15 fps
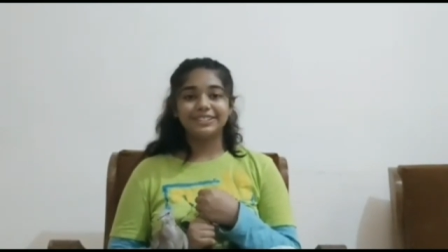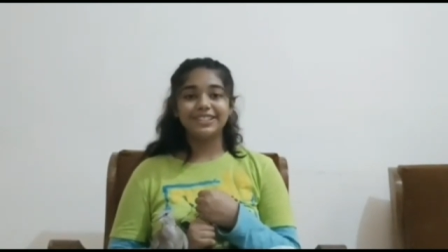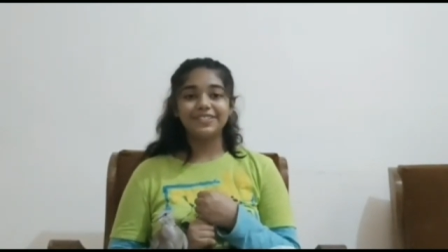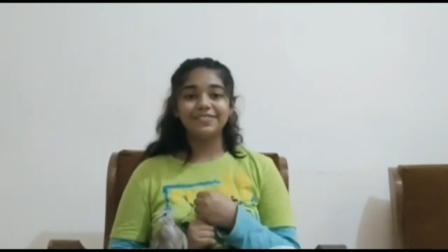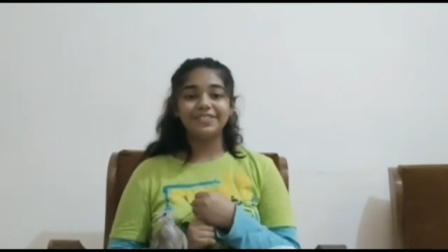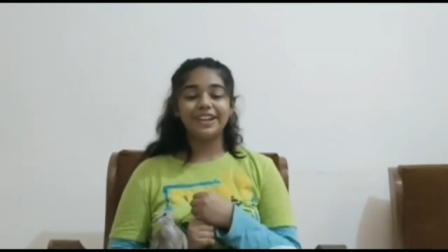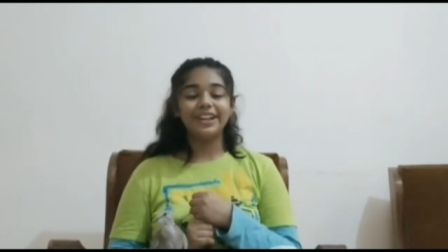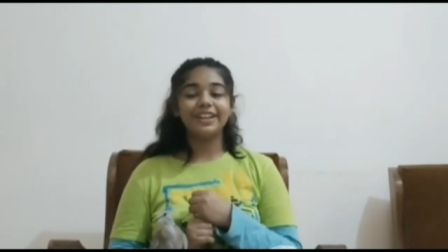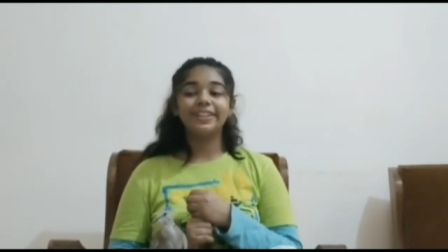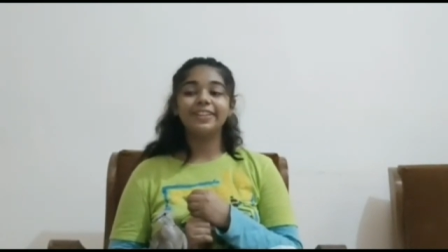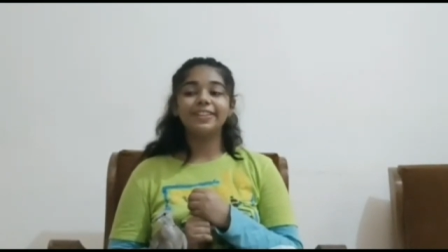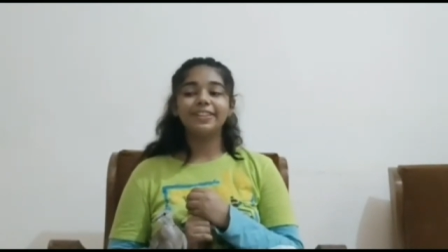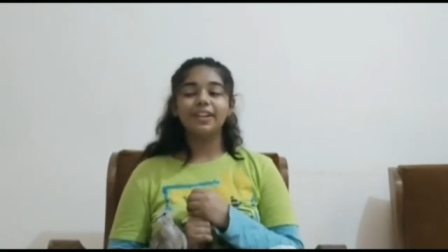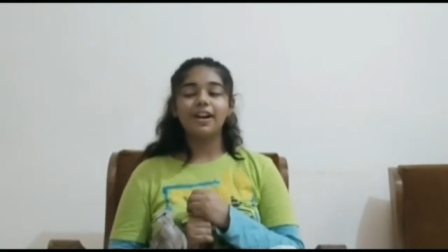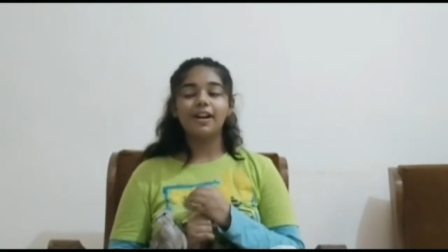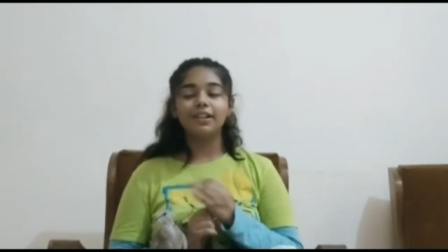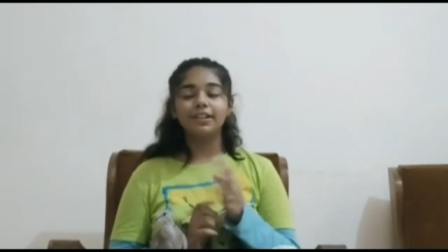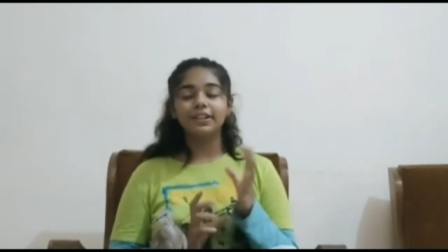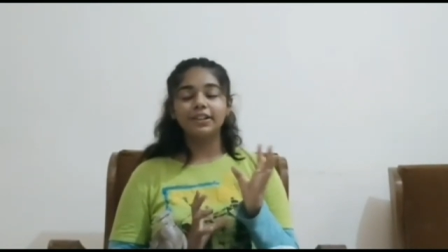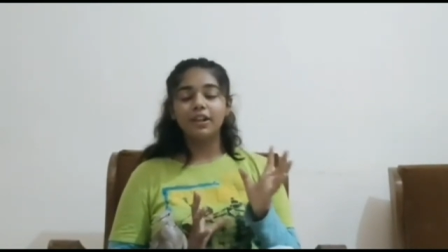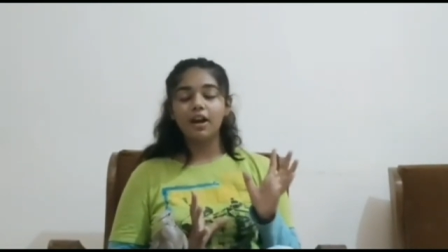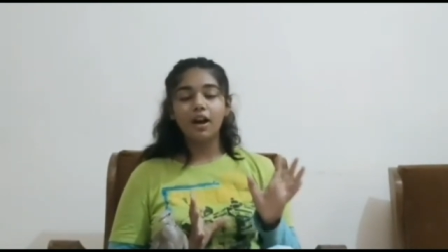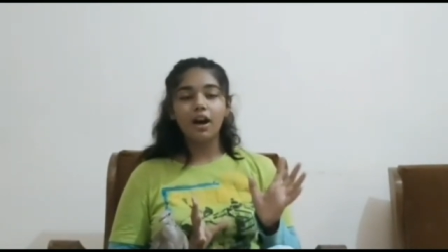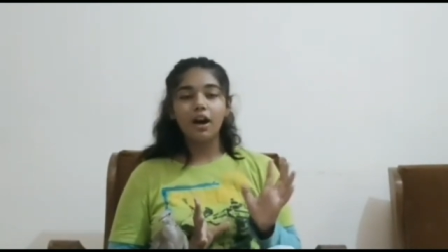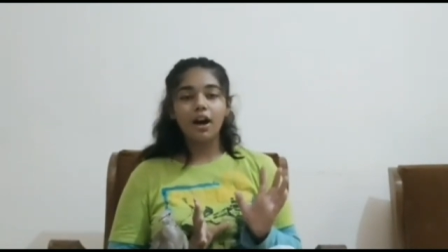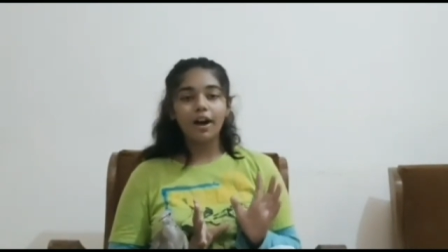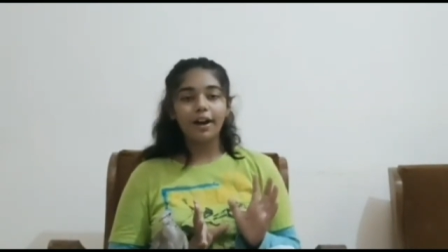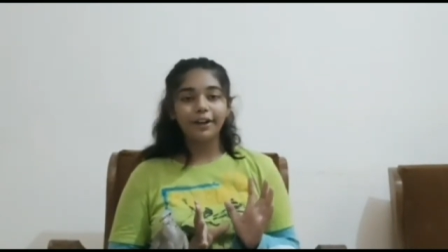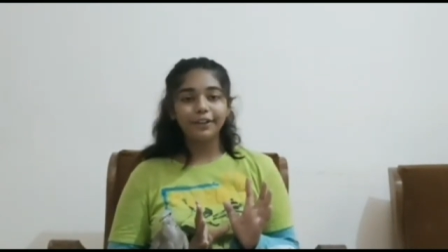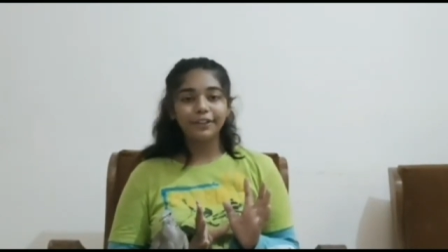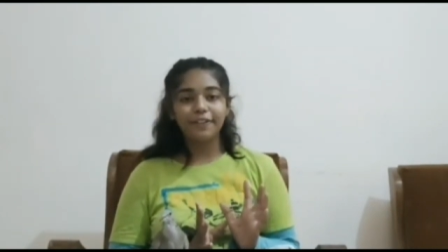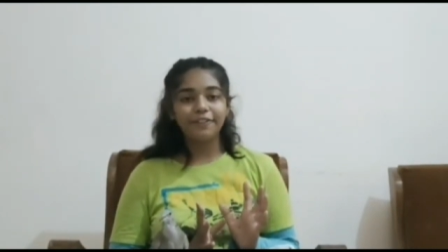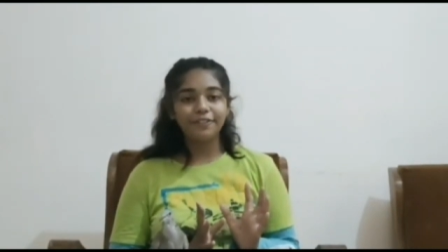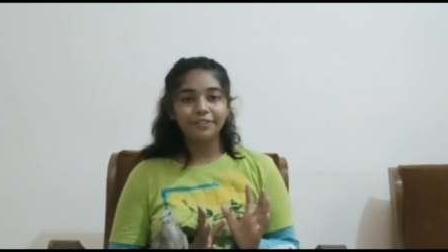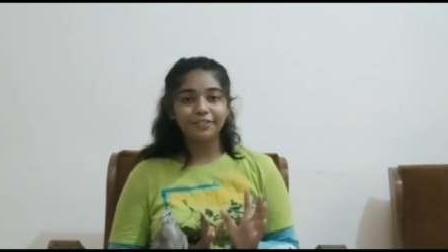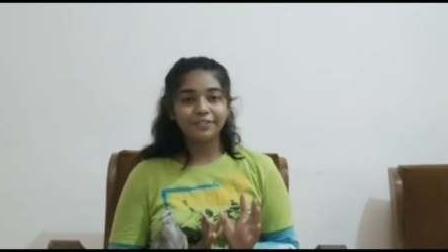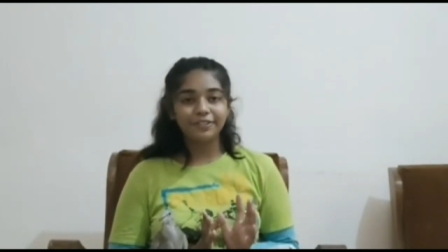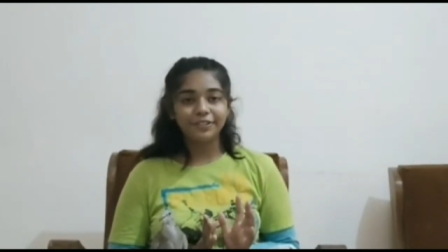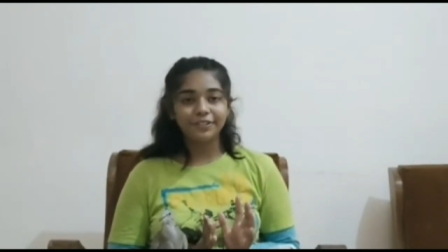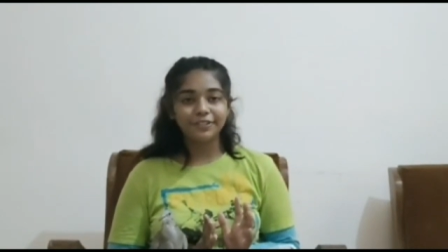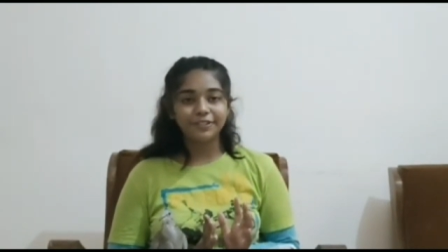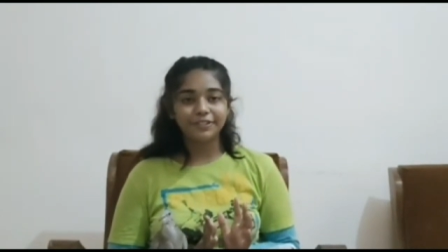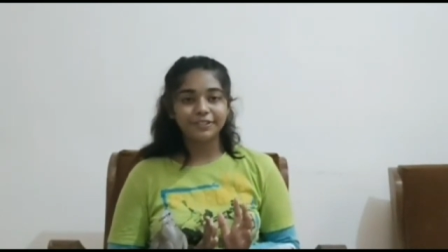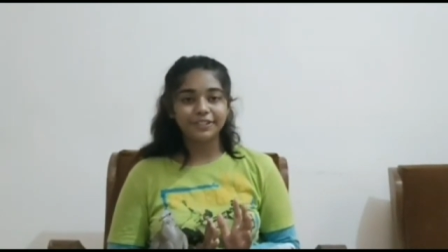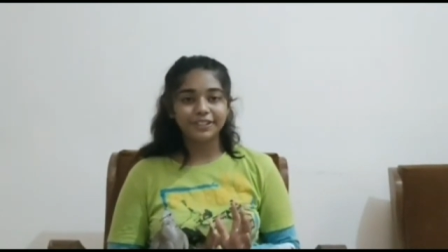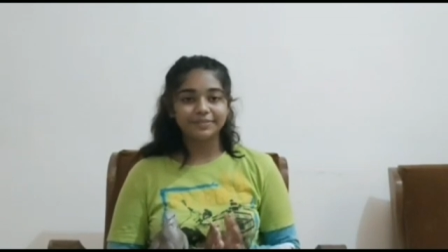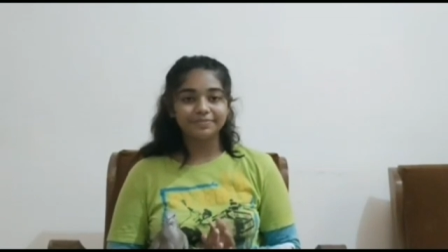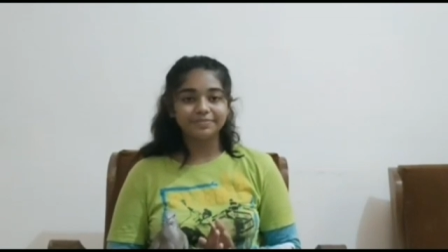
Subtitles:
She wastes a lot of food.